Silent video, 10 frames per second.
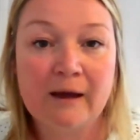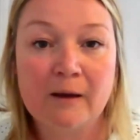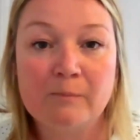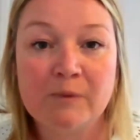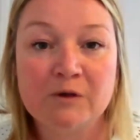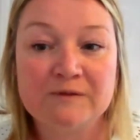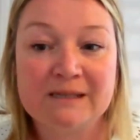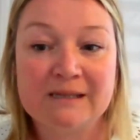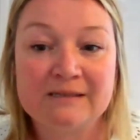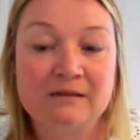But
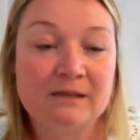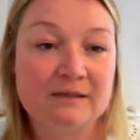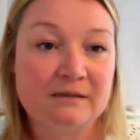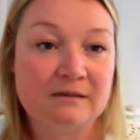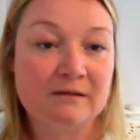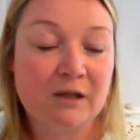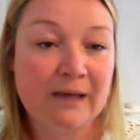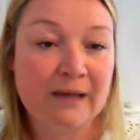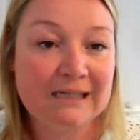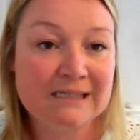obviously there's a
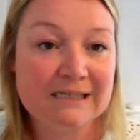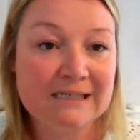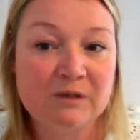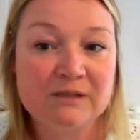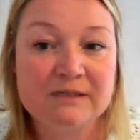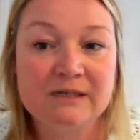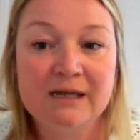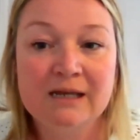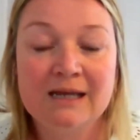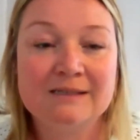locality element.
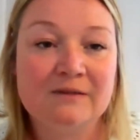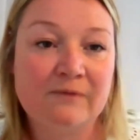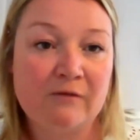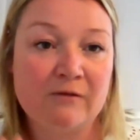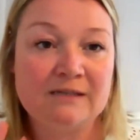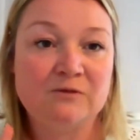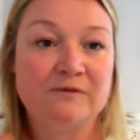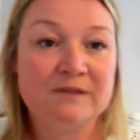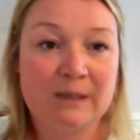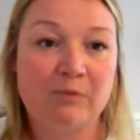It's a very sort
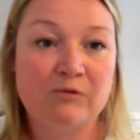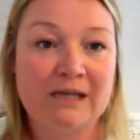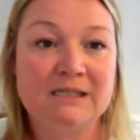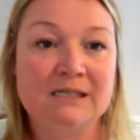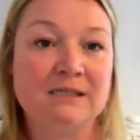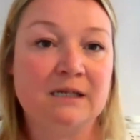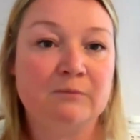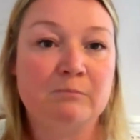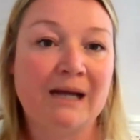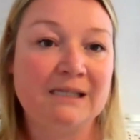of separated
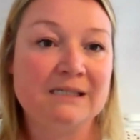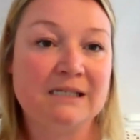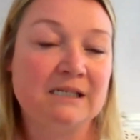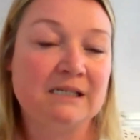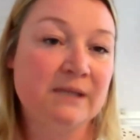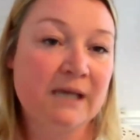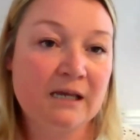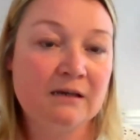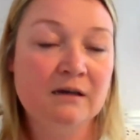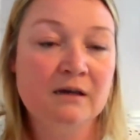and mandated
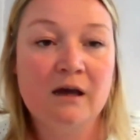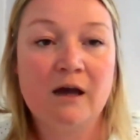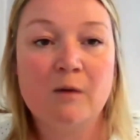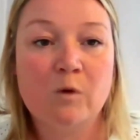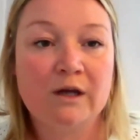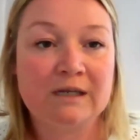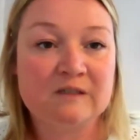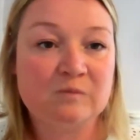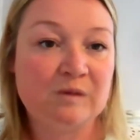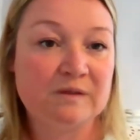thing, working
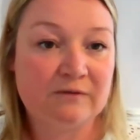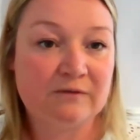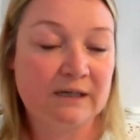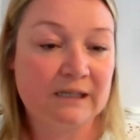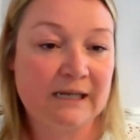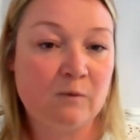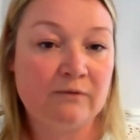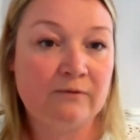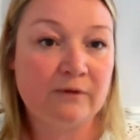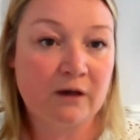specifically
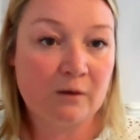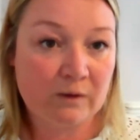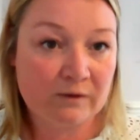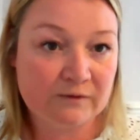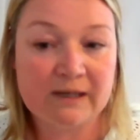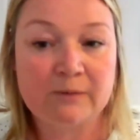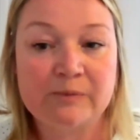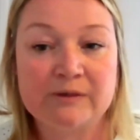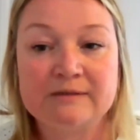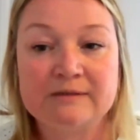with
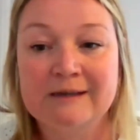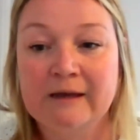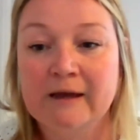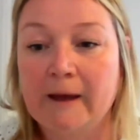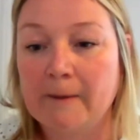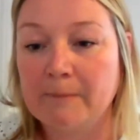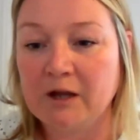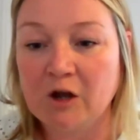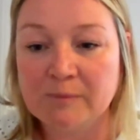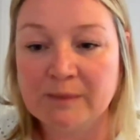developers.
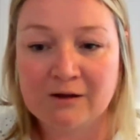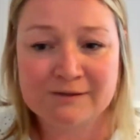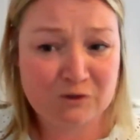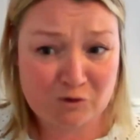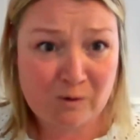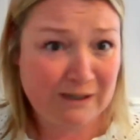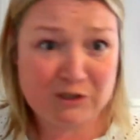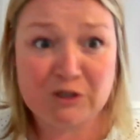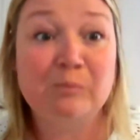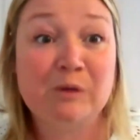I hope that answers your
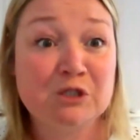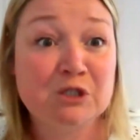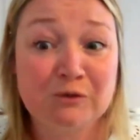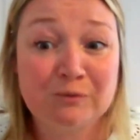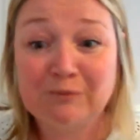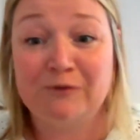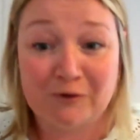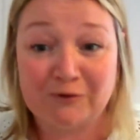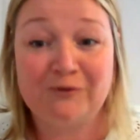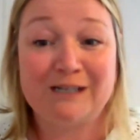question, but do
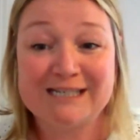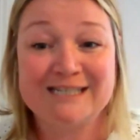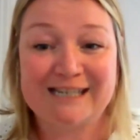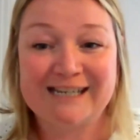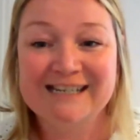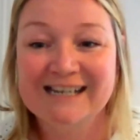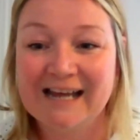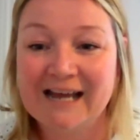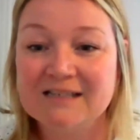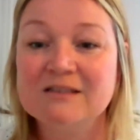feel free to.
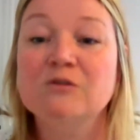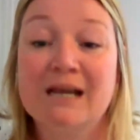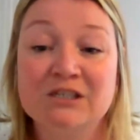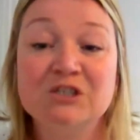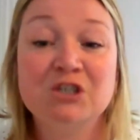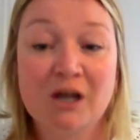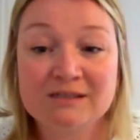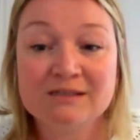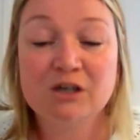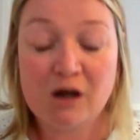So yes,
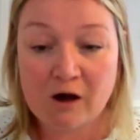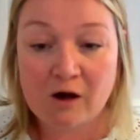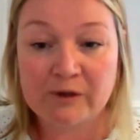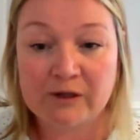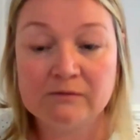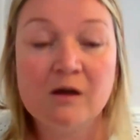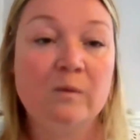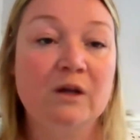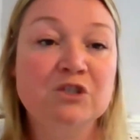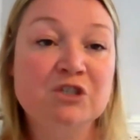just carbon.
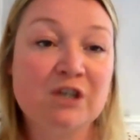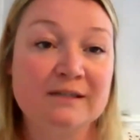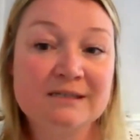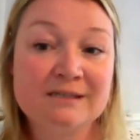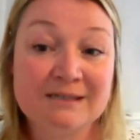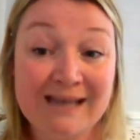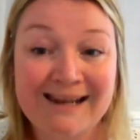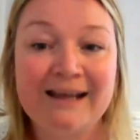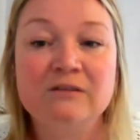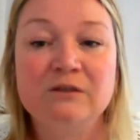We are just
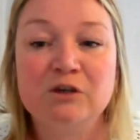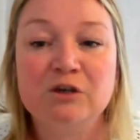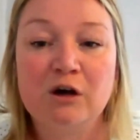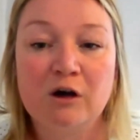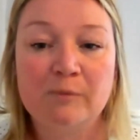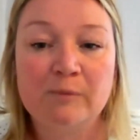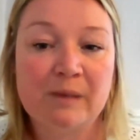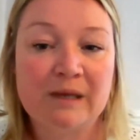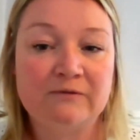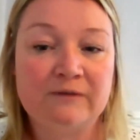selling the carbon
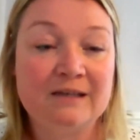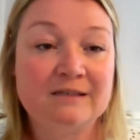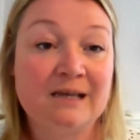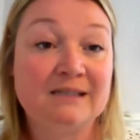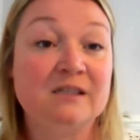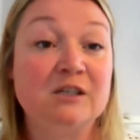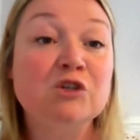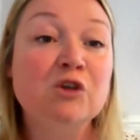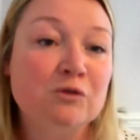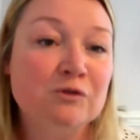benefit. So that's the
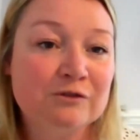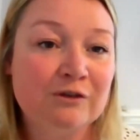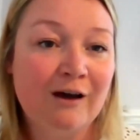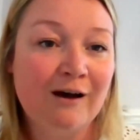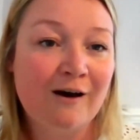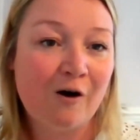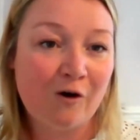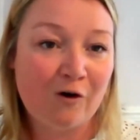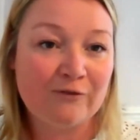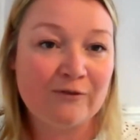use
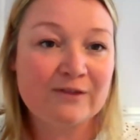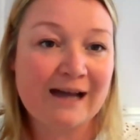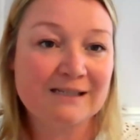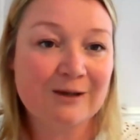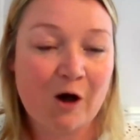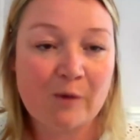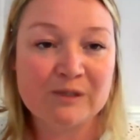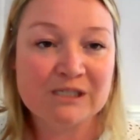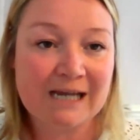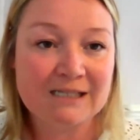of that
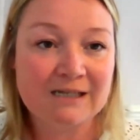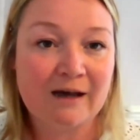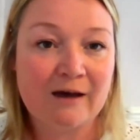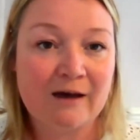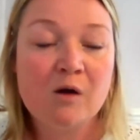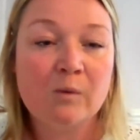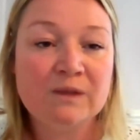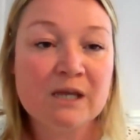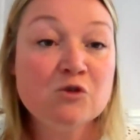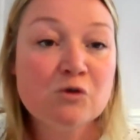carbon data
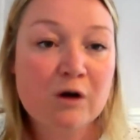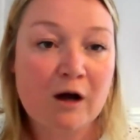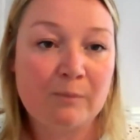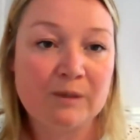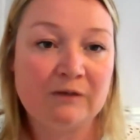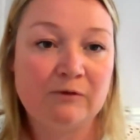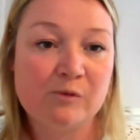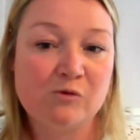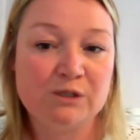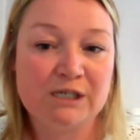within your company
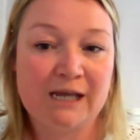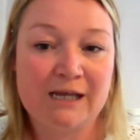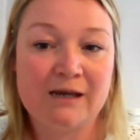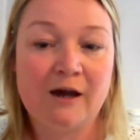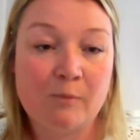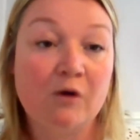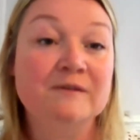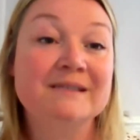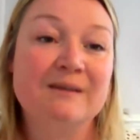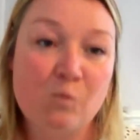reporting,
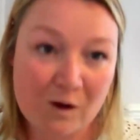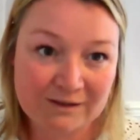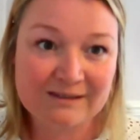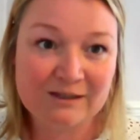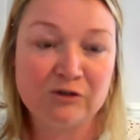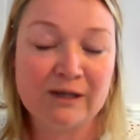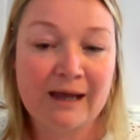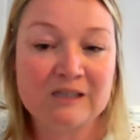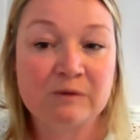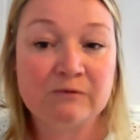obviously once the unit
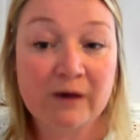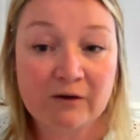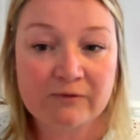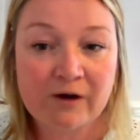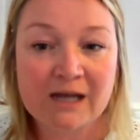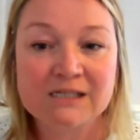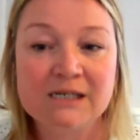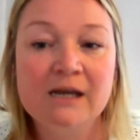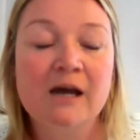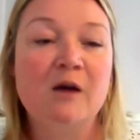has been verified,
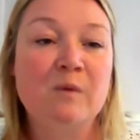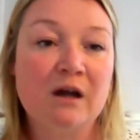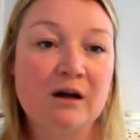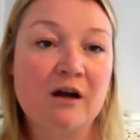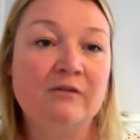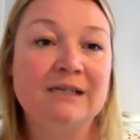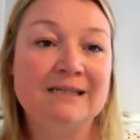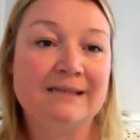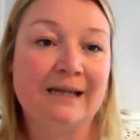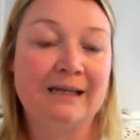and we are currently
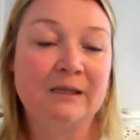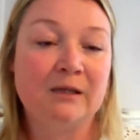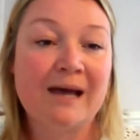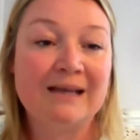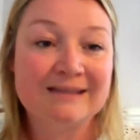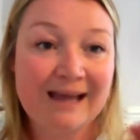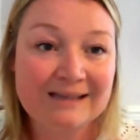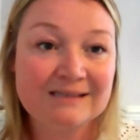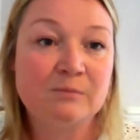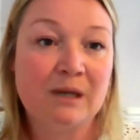selling them as
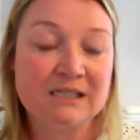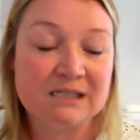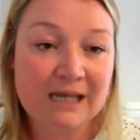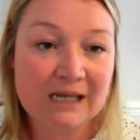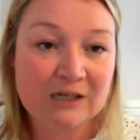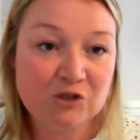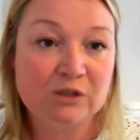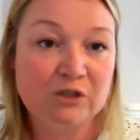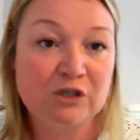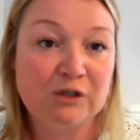estimated
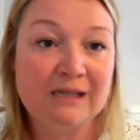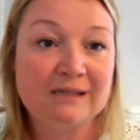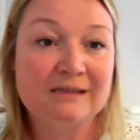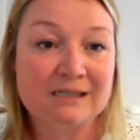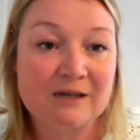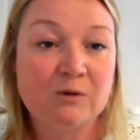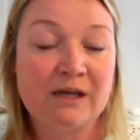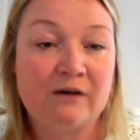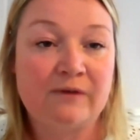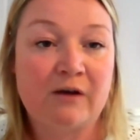issuance units until
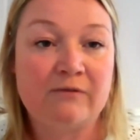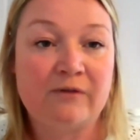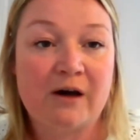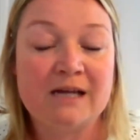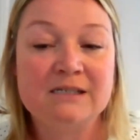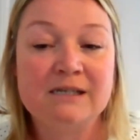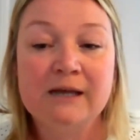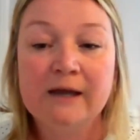they are verified.